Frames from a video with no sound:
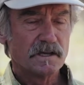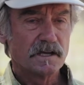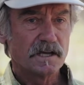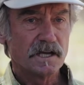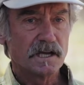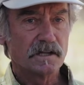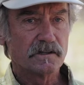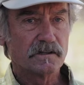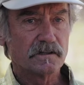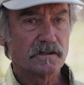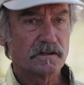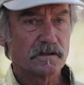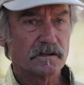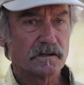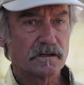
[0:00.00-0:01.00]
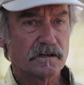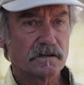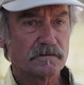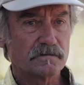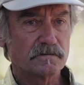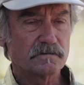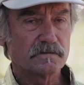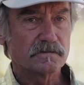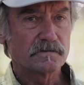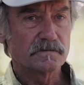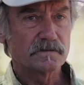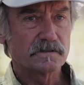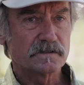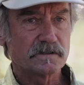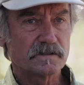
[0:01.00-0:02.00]
and
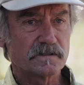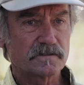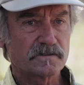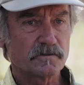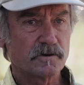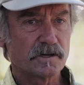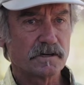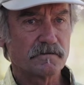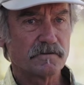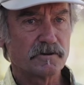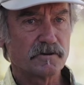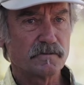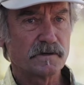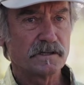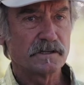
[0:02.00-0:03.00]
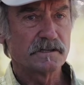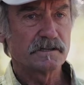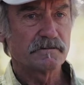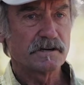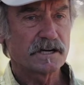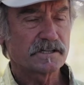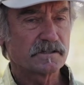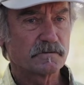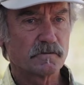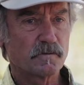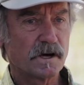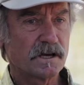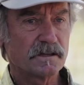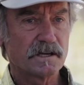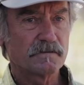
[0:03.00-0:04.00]
the story of European interaction with
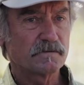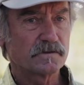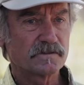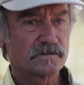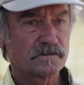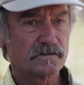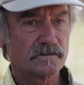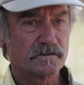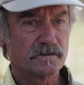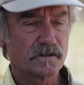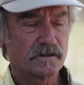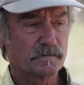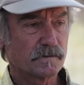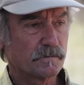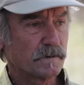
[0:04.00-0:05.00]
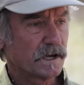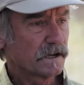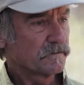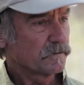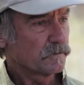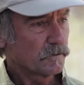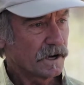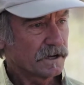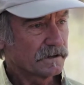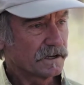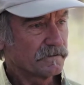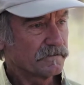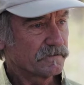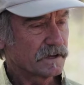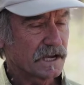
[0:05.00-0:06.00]
wildlife is nothing but bad for wildlife.